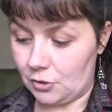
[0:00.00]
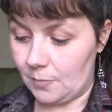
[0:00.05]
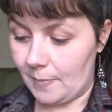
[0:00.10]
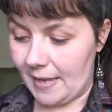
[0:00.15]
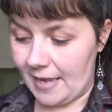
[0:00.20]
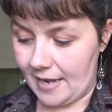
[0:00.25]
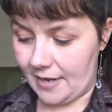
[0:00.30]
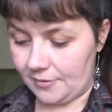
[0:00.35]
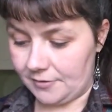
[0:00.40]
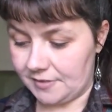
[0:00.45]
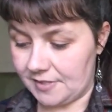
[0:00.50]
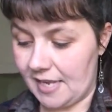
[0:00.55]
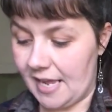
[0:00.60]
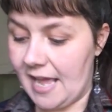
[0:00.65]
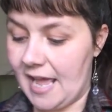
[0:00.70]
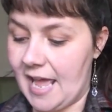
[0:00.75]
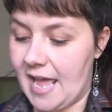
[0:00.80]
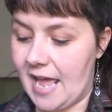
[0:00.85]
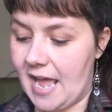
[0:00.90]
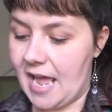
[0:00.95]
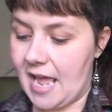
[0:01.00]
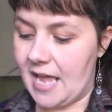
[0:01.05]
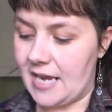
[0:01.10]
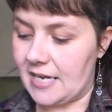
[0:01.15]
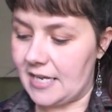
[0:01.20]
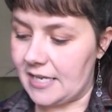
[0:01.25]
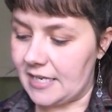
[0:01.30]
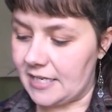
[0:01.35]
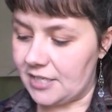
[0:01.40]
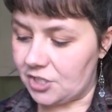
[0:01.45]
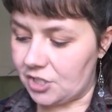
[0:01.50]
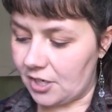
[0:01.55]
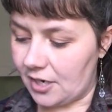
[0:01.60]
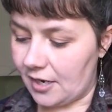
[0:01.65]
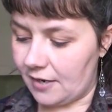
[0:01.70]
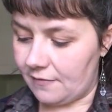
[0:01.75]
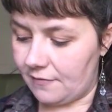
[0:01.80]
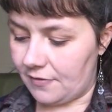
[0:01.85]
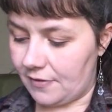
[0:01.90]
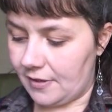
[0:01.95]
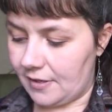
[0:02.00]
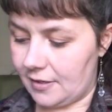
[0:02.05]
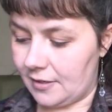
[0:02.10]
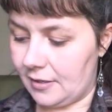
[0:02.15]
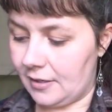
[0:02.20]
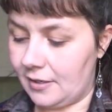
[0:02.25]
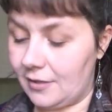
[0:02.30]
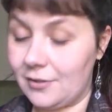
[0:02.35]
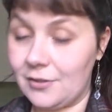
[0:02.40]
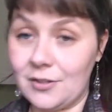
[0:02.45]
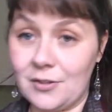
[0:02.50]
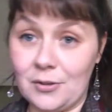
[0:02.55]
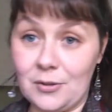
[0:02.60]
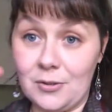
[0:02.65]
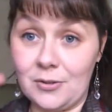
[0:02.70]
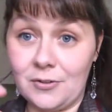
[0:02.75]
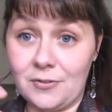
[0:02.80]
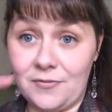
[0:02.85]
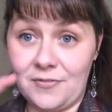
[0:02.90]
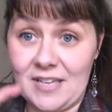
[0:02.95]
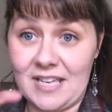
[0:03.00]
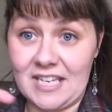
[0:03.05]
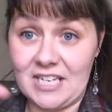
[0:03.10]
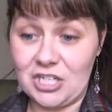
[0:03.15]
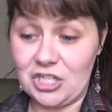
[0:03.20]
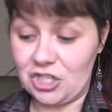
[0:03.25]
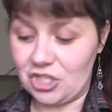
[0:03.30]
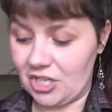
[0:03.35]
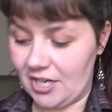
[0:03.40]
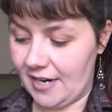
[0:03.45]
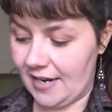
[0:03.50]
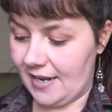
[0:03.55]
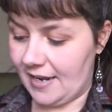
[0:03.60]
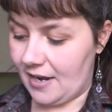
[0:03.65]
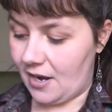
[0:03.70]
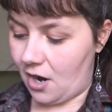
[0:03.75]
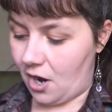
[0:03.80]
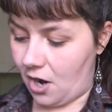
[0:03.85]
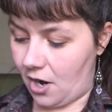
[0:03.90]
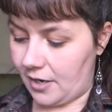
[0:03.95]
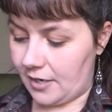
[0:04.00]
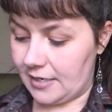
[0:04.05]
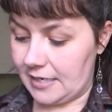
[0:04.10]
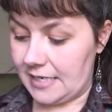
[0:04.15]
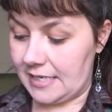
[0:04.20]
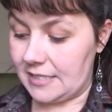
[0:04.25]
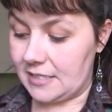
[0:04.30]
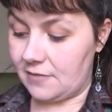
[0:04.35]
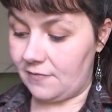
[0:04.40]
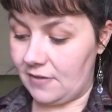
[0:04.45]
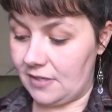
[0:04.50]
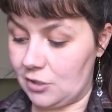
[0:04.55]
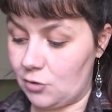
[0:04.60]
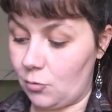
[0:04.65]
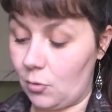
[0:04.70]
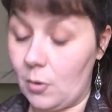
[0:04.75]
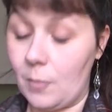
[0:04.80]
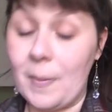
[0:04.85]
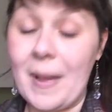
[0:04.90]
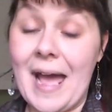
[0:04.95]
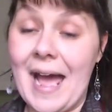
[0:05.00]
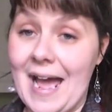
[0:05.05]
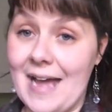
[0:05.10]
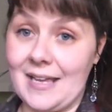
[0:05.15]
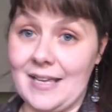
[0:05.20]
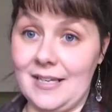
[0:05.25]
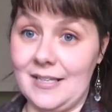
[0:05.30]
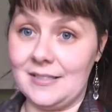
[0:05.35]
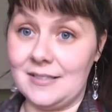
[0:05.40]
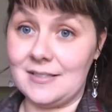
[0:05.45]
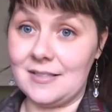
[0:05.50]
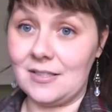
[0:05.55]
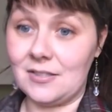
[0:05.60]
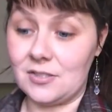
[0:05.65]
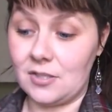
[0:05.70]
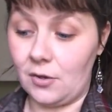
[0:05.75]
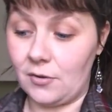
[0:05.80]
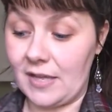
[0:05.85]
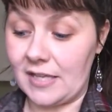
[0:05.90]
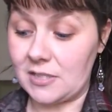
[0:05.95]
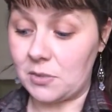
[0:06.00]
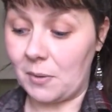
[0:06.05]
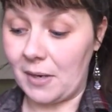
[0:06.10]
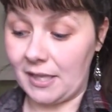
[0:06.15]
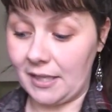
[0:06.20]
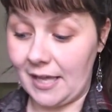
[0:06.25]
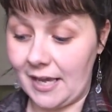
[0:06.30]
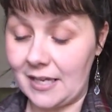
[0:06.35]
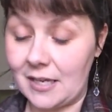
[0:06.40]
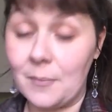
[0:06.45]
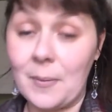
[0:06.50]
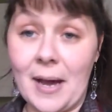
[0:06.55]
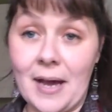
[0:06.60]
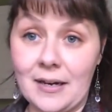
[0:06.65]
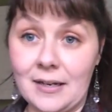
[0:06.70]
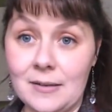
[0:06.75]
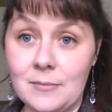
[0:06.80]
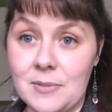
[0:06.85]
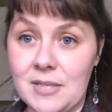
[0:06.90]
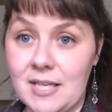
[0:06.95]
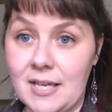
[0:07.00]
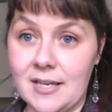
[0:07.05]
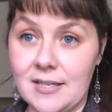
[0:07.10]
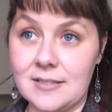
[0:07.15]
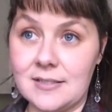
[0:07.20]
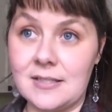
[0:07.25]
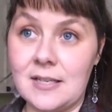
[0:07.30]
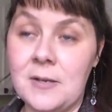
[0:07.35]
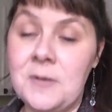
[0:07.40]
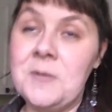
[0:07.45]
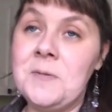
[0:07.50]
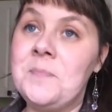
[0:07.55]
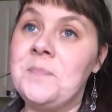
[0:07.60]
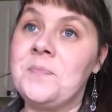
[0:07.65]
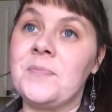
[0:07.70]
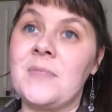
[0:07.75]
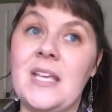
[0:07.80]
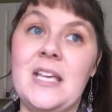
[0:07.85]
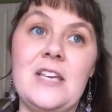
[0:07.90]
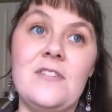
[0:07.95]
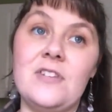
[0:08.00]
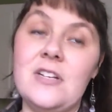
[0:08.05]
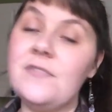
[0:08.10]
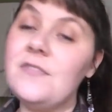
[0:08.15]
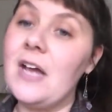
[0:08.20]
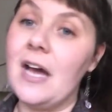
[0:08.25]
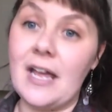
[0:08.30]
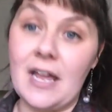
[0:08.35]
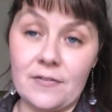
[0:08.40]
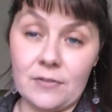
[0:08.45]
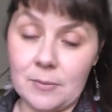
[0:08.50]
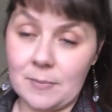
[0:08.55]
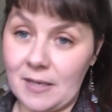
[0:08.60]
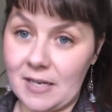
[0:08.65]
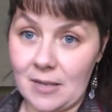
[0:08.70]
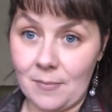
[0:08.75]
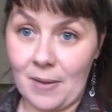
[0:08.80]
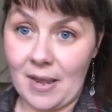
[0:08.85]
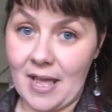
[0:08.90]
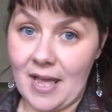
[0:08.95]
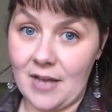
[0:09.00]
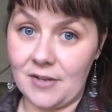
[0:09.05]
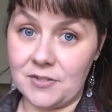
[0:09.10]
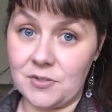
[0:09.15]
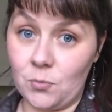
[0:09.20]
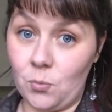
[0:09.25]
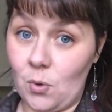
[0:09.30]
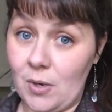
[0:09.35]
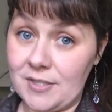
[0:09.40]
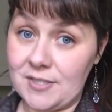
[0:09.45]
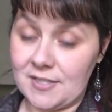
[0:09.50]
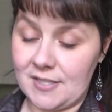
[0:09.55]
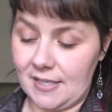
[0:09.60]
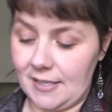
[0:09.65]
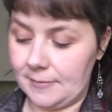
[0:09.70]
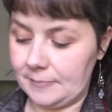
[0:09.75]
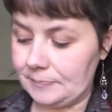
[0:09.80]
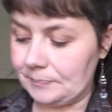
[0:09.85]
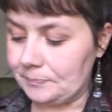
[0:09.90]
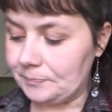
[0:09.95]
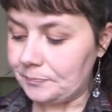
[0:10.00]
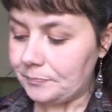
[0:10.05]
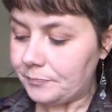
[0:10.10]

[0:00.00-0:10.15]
2 pounds, and each of the little fish are in individual packets. So that's what I like about it, because even if not everybody in my house wants it,